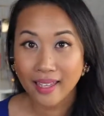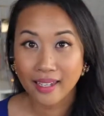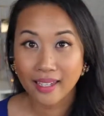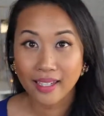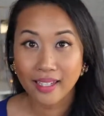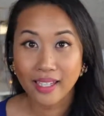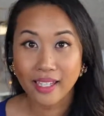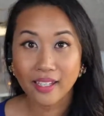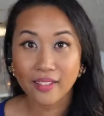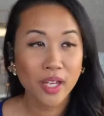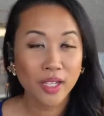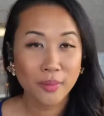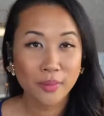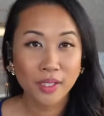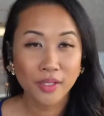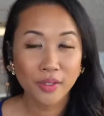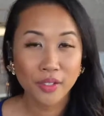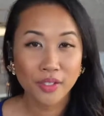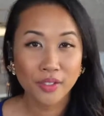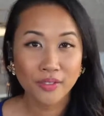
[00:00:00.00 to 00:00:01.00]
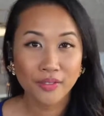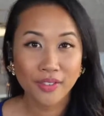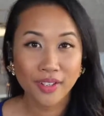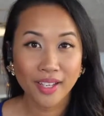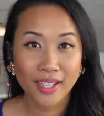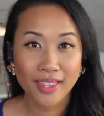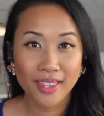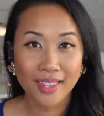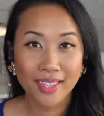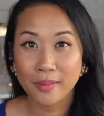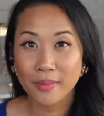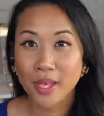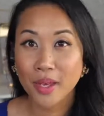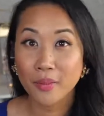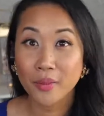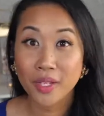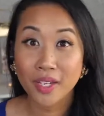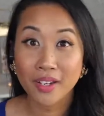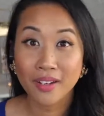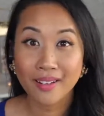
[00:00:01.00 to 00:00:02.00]
if you want to be notified the next time that
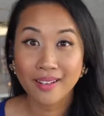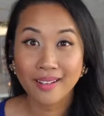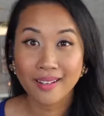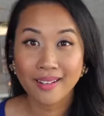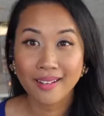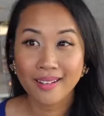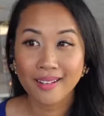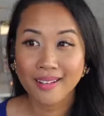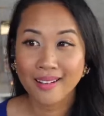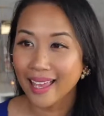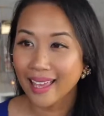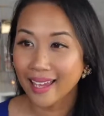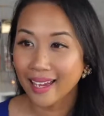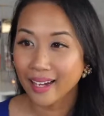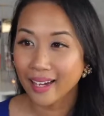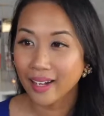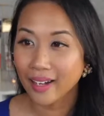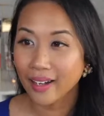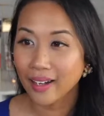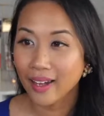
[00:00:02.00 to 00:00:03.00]
we are on air,